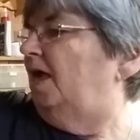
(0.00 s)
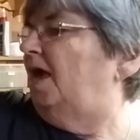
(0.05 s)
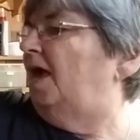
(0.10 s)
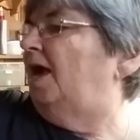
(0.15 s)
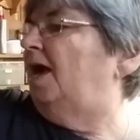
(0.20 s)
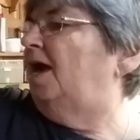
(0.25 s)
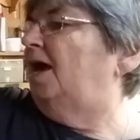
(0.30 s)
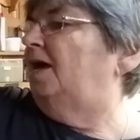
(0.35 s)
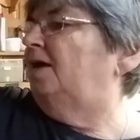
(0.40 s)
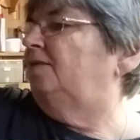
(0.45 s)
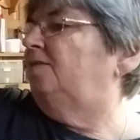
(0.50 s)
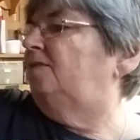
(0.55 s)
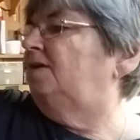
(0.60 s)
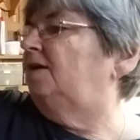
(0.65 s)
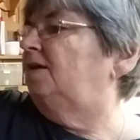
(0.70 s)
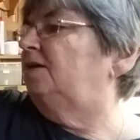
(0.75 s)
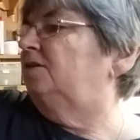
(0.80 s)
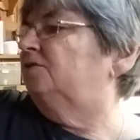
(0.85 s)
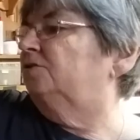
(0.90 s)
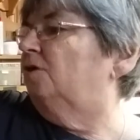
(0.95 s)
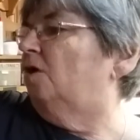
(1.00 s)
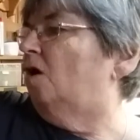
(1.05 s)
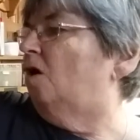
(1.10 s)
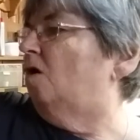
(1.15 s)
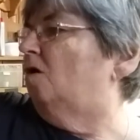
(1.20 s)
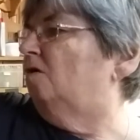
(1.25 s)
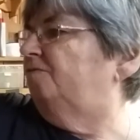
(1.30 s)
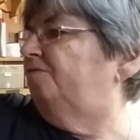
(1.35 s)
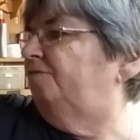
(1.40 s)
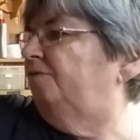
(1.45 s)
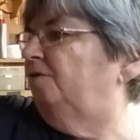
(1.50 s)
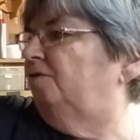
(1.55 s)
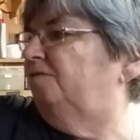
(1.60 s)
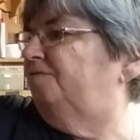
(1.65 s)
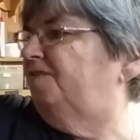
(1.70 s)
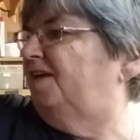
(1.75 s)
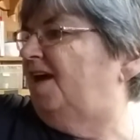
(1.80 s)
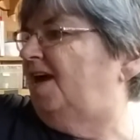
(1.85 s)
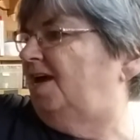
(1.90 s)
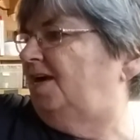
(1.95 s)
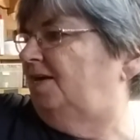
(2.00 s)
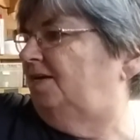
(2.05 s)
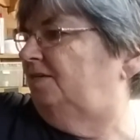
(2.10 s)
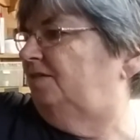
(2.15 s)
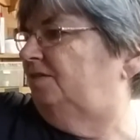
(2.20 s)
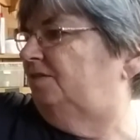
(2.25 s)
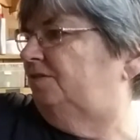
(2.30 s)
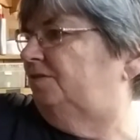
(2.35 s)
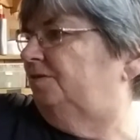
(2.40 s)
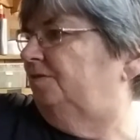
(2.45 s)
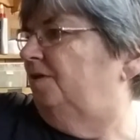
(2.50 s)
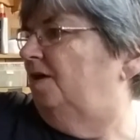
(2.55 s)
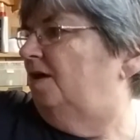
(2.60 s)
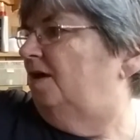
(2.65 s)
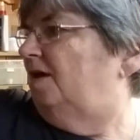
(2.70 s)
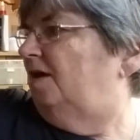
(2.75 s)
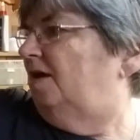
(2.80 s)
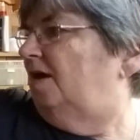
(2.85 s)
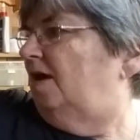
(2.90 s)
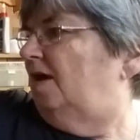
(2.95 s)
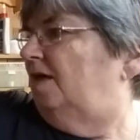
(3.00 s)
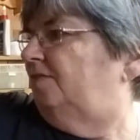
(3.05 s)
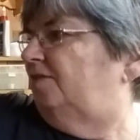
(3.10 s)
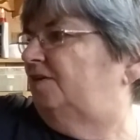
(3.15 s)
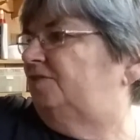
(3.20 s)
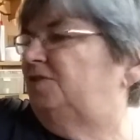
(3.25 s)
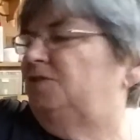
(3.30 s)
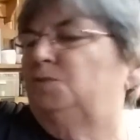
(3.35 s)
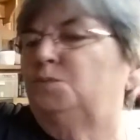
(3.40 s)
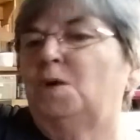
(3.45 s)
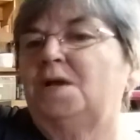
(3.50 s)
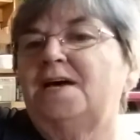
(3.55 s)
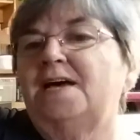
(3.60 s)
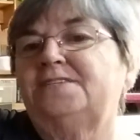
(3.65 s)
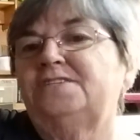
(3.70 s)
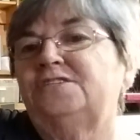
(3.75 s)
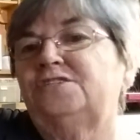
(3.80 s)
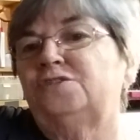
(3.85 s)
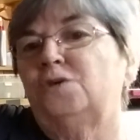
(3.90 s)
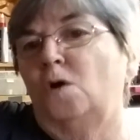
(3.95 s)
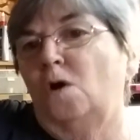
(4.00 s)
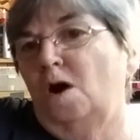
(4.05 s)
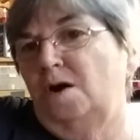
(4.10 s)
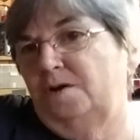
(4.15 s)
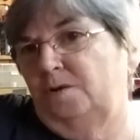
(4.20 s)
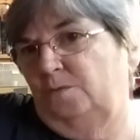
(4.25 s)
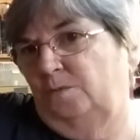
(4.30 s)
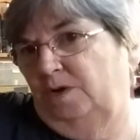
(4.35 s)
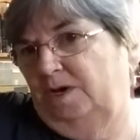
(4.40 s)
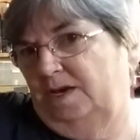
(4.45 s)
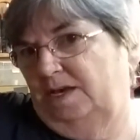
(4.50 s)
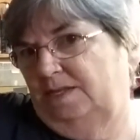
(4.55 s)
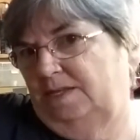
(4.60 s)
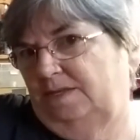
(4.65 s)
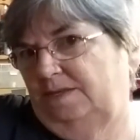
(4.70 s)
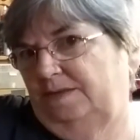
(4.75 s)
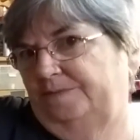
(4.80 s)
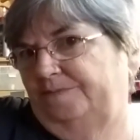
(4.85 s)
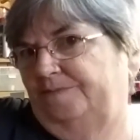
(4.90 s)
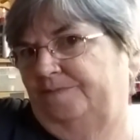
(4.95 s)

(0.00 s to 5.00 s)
And these are all full of canes. This is what I started with.